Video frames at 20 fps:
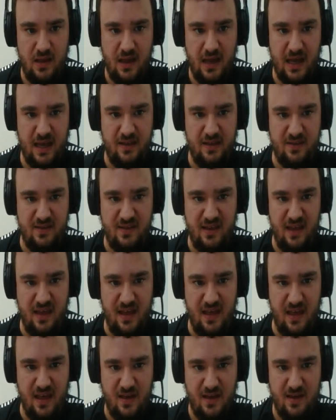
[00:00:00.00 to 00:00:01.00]
I
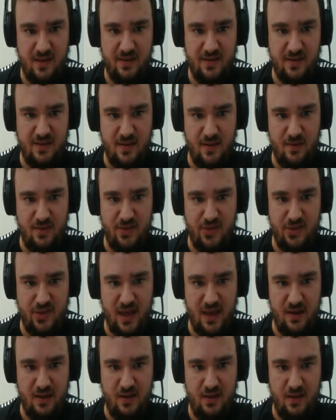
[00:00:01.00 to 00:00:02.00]
see. So
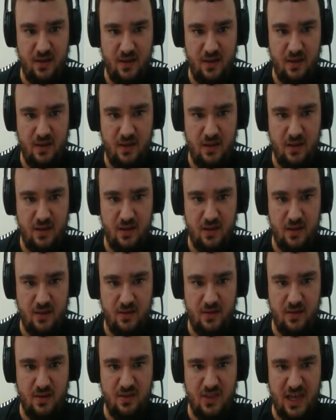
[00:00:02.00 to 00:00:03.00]

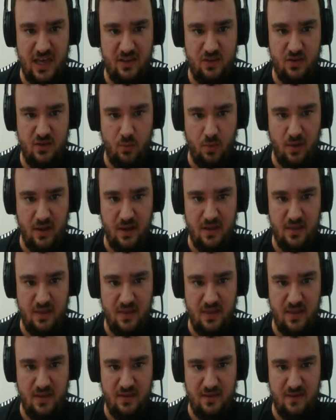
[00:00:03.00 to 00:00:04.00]
that's what
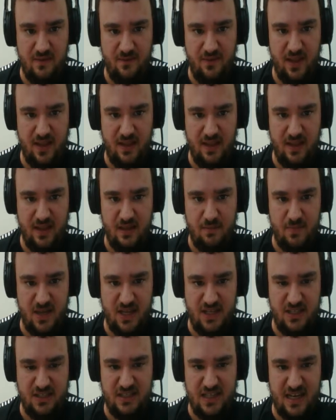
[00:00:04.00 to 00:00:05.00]
this feeling in my
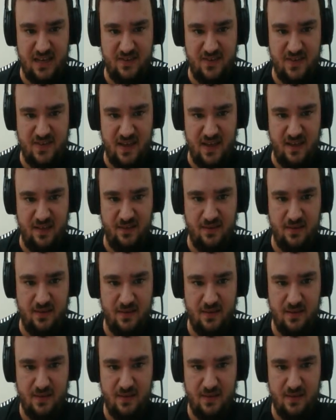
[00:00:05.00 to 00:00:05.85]
chest is.